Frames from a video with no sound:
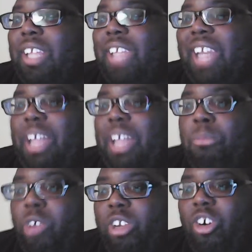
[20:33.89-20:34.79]
got that
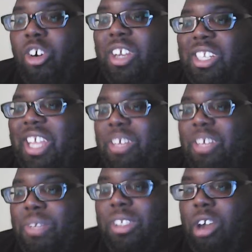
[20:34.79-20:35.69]
boy going and let
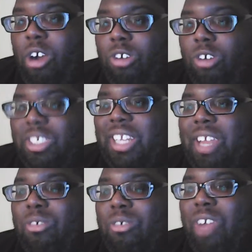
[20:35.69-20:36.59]
him hit the holes. They
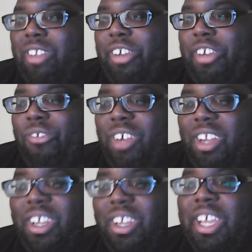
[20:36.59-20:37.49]
let him go out there and run.